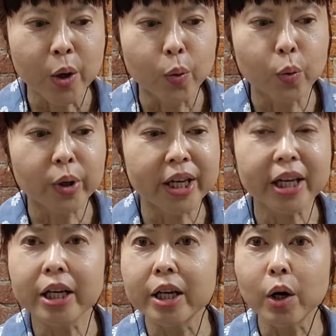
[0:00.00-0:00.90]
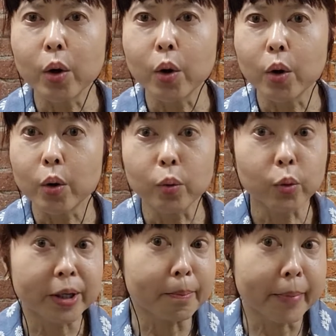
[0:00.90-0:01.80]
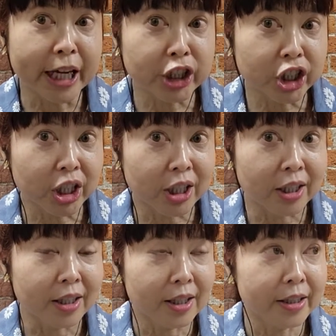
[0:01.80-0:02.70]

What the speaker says: We would measure